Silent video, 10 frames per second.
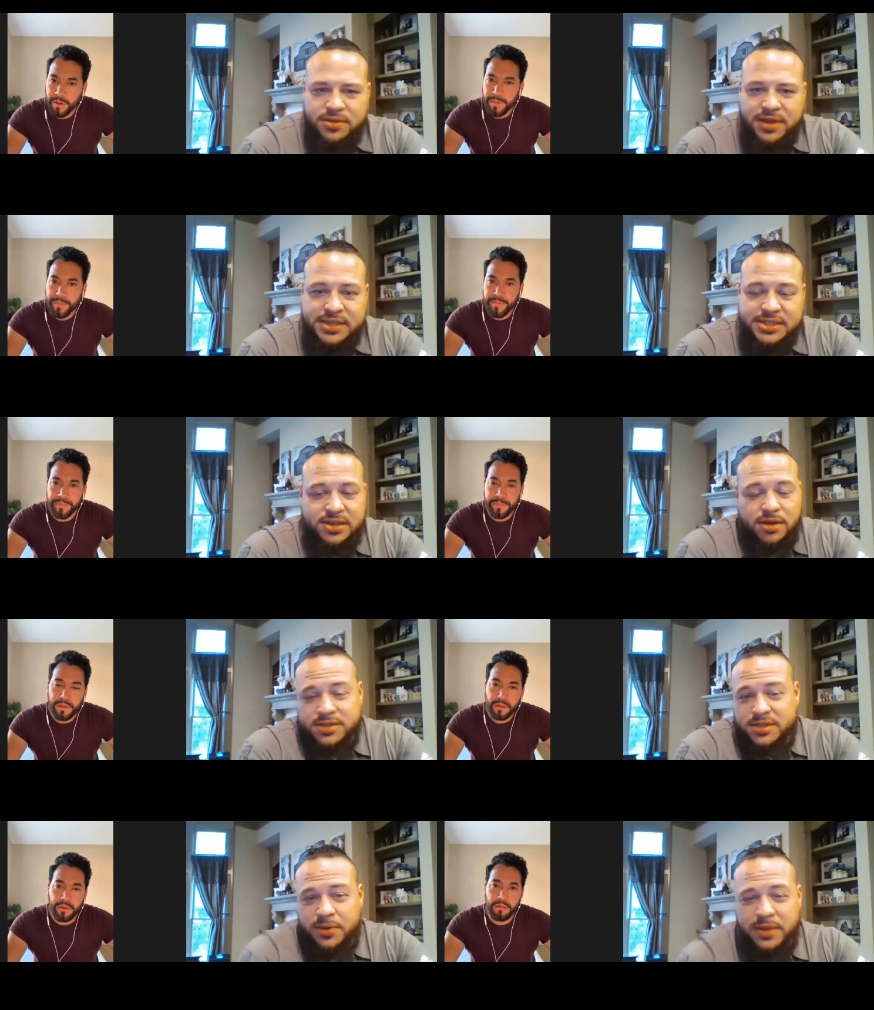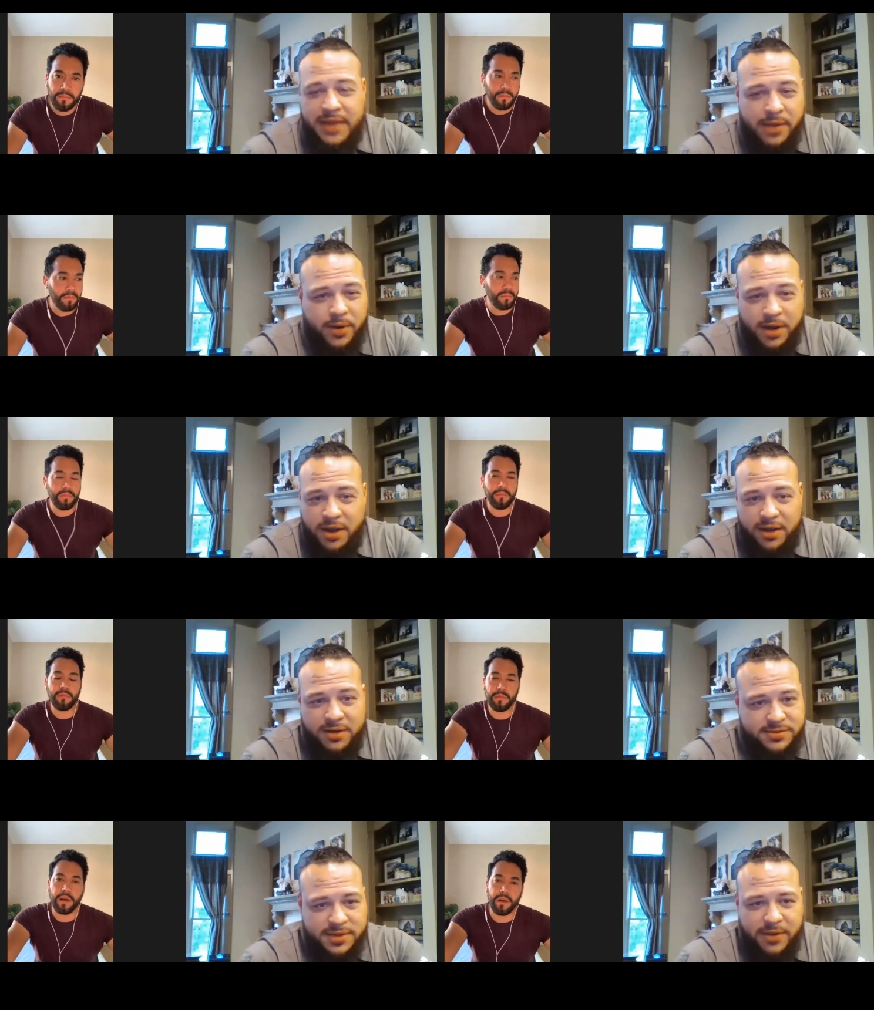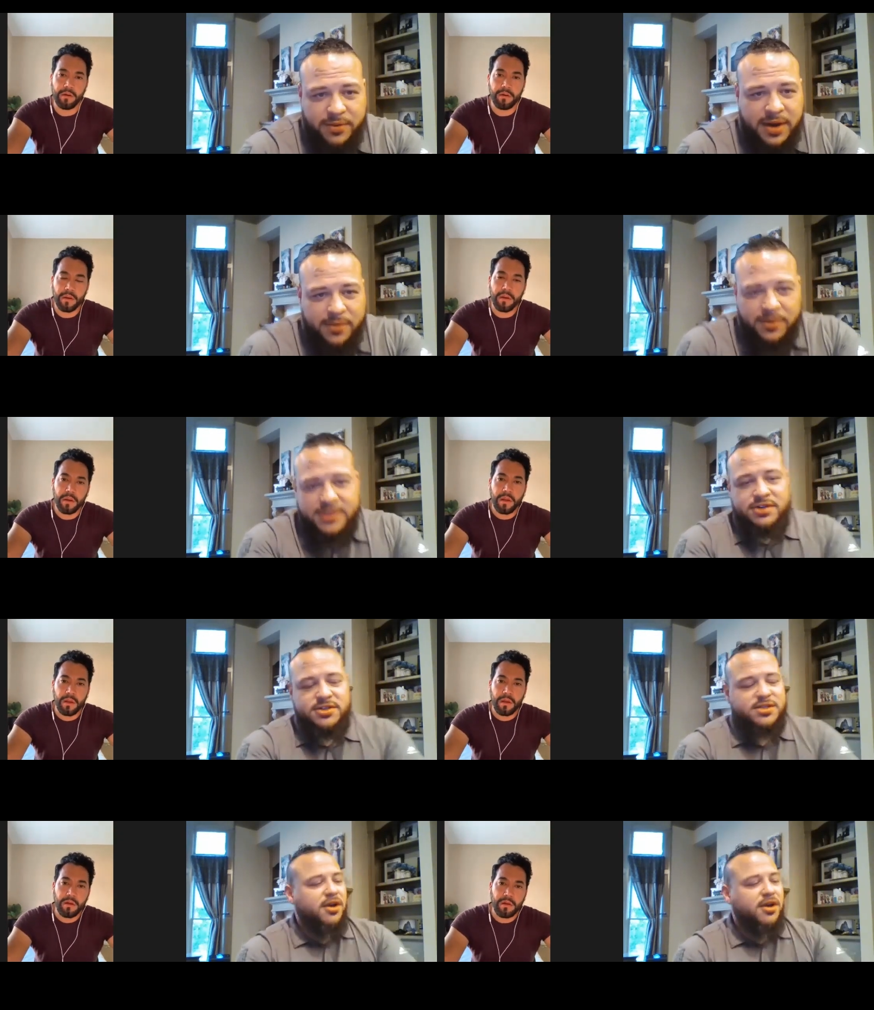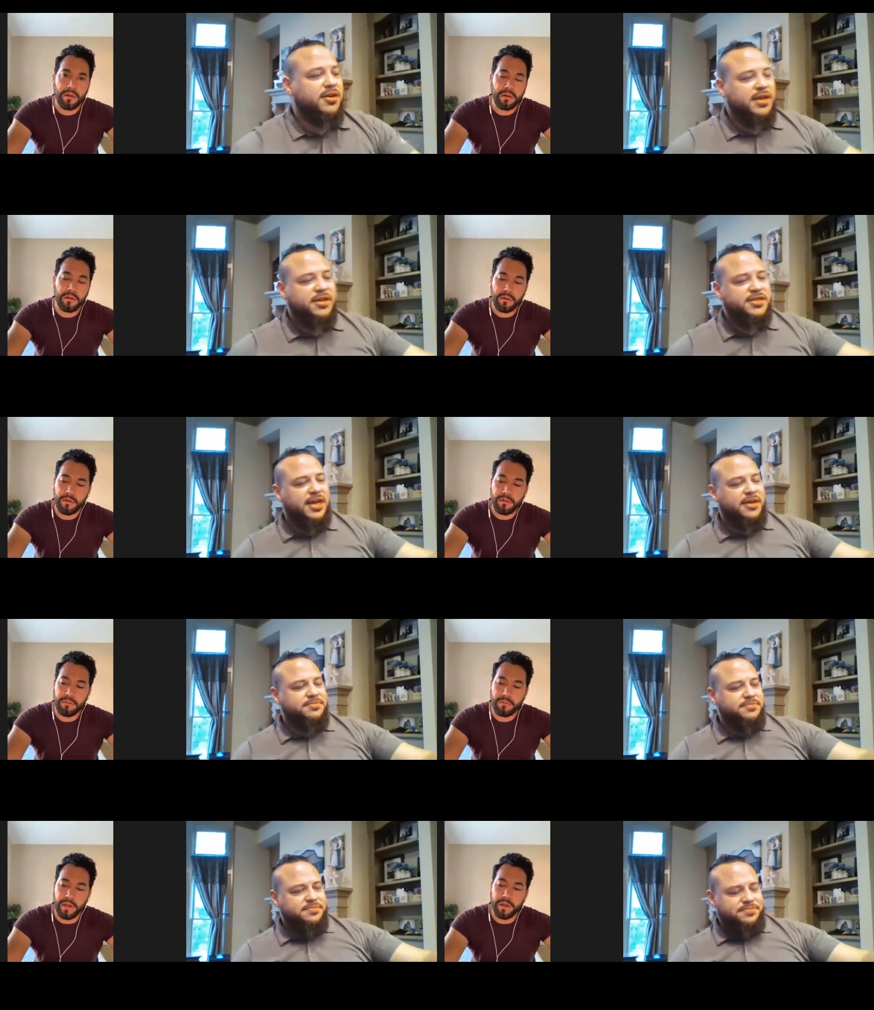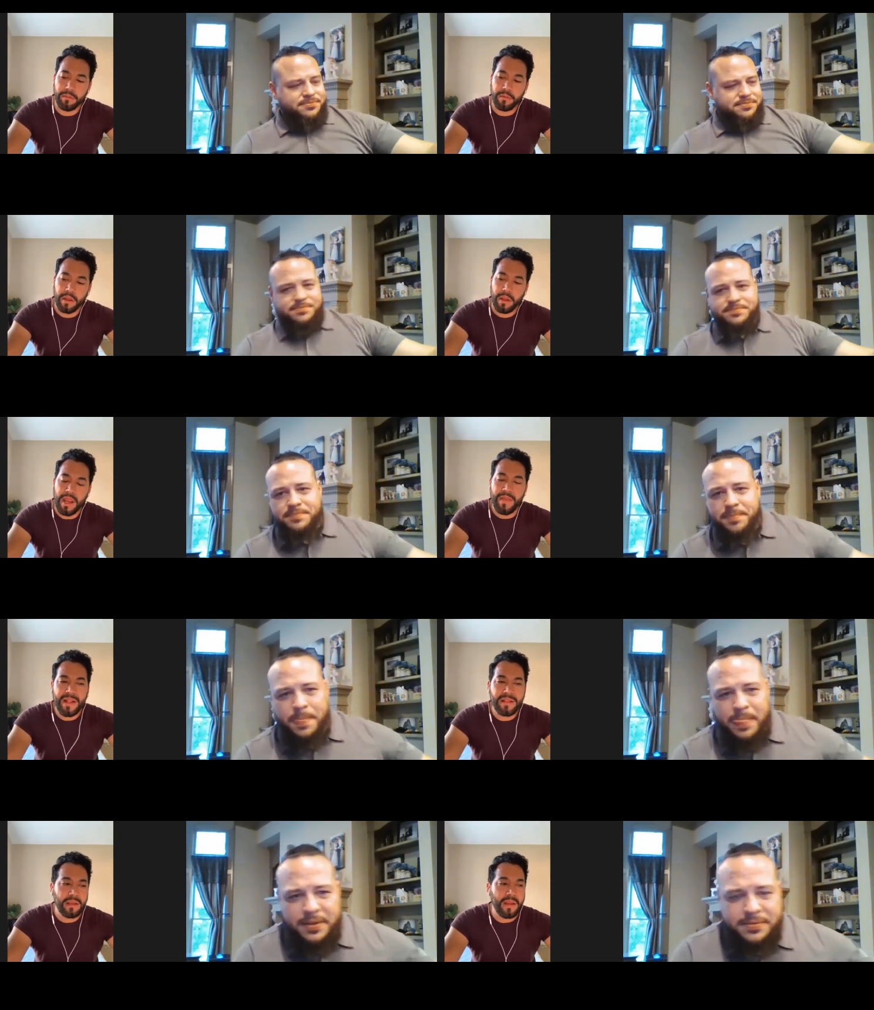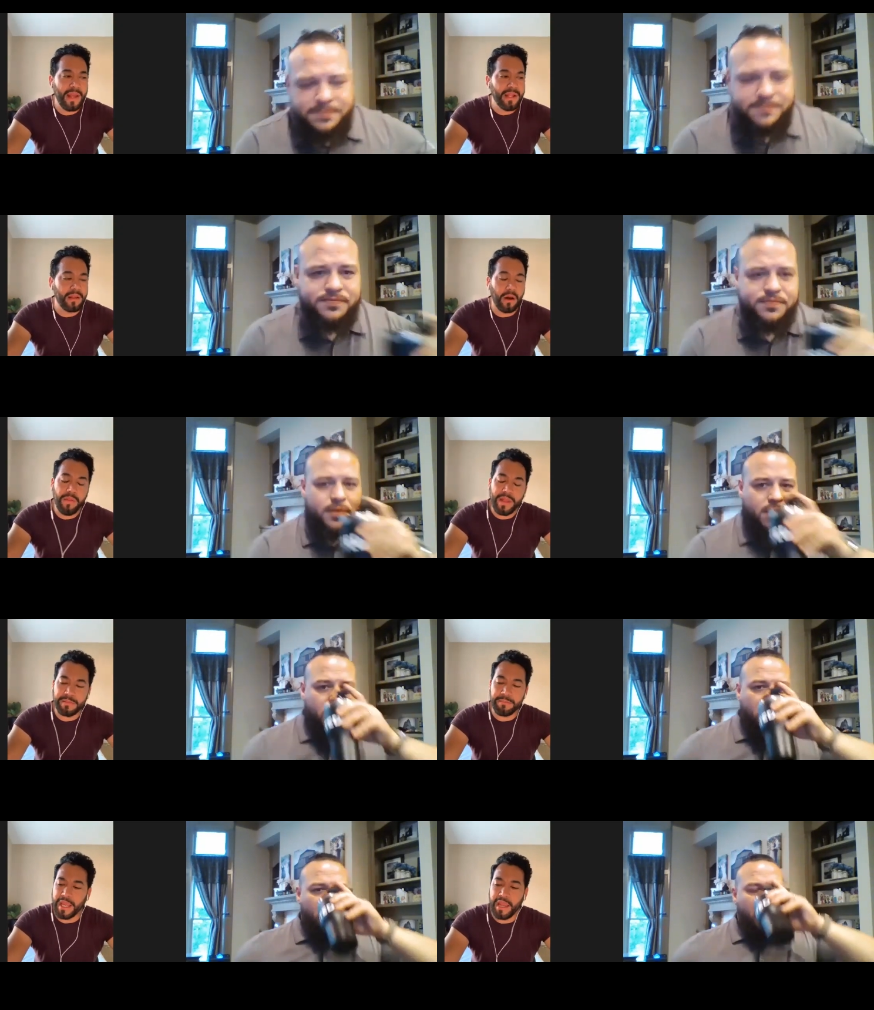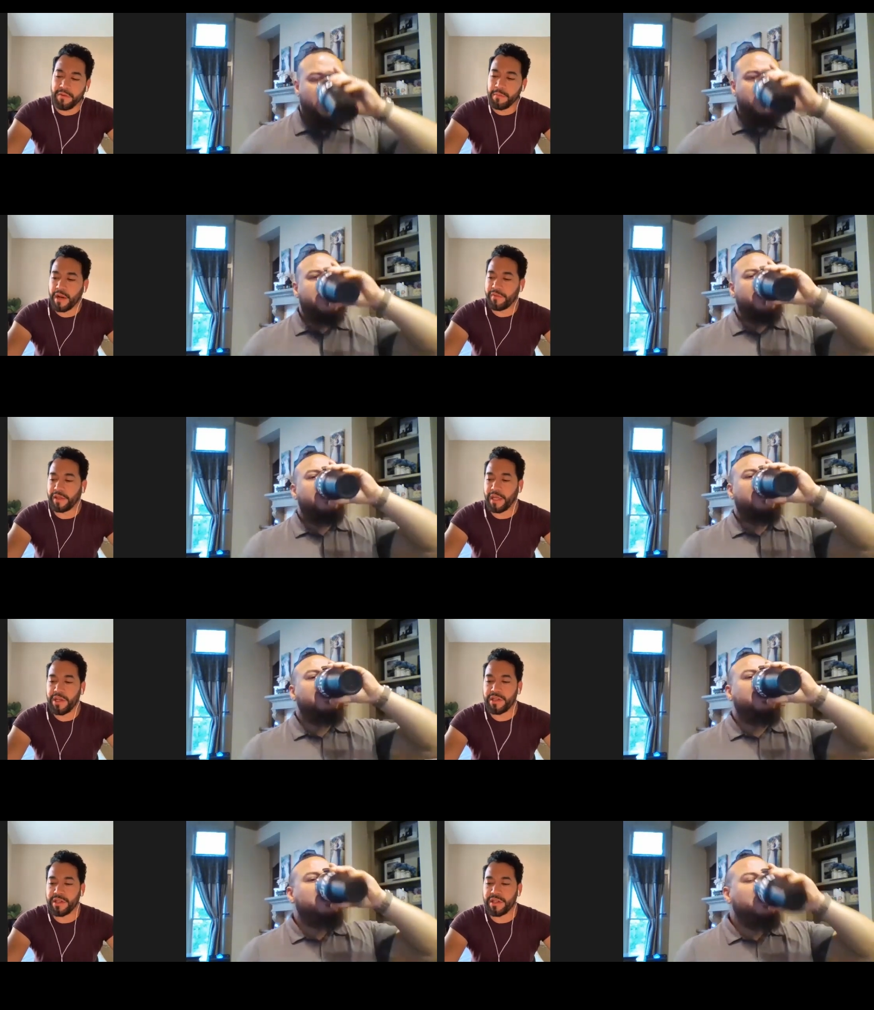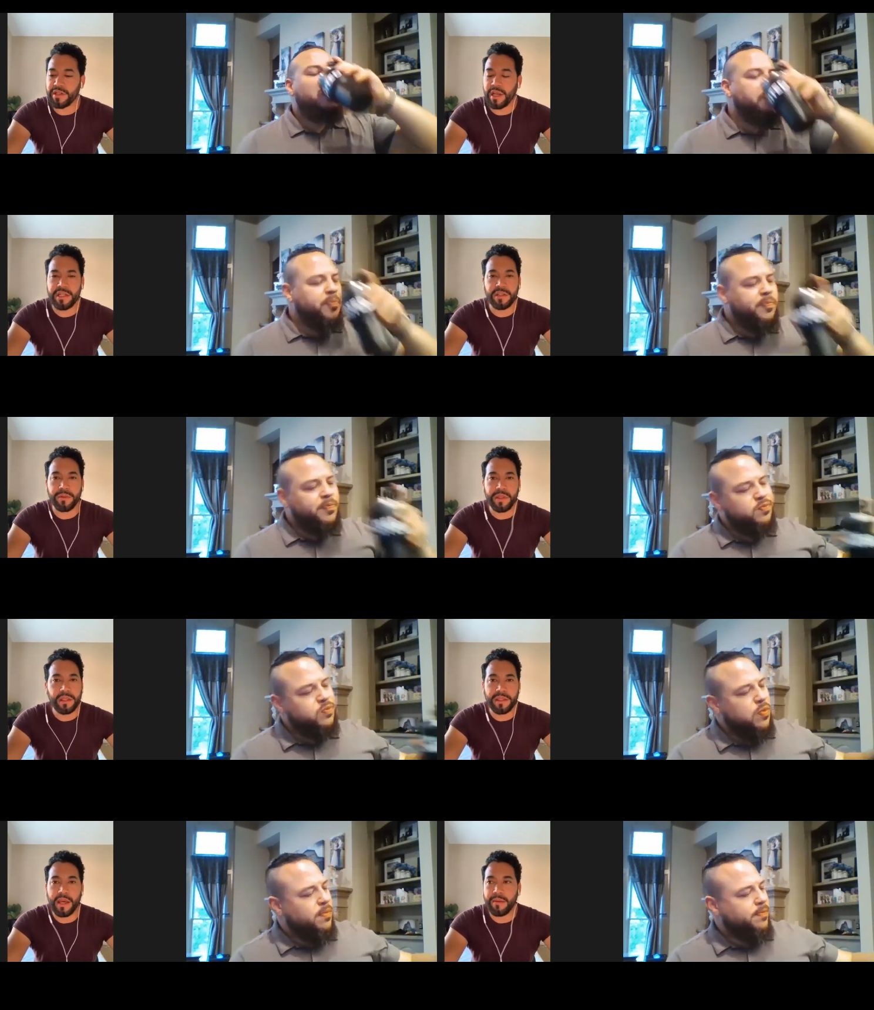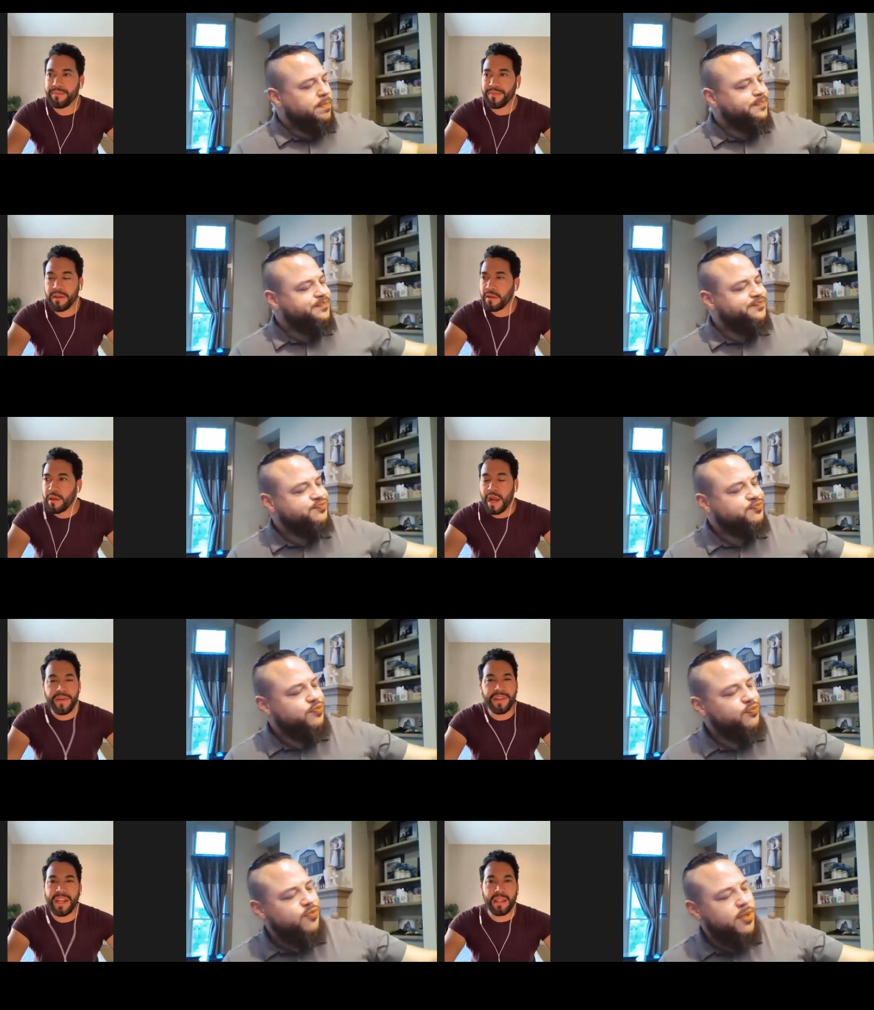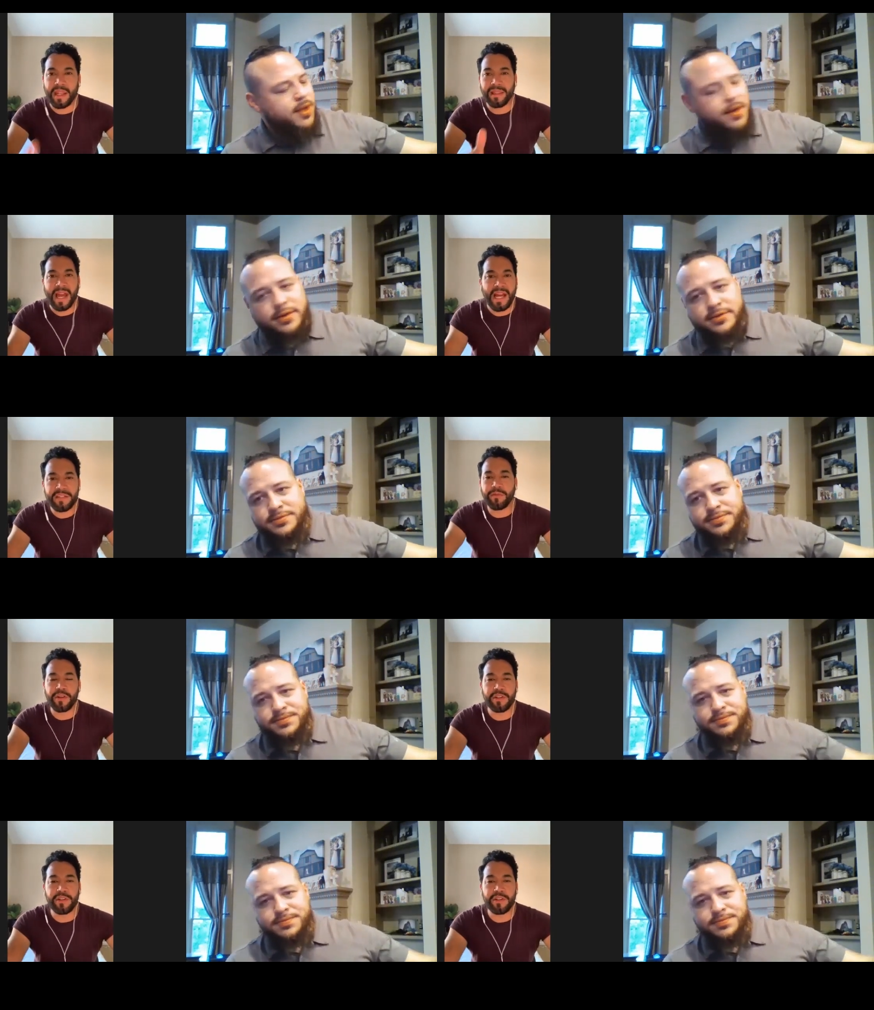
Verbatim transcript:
Speaker 1: do this. As long as you're doing that, we're good. Right. We're not really searching the heart, like you said. Right. And that's
Speaker 2: and that all that's behavior modification. I just don't think that that I think that that lasts for a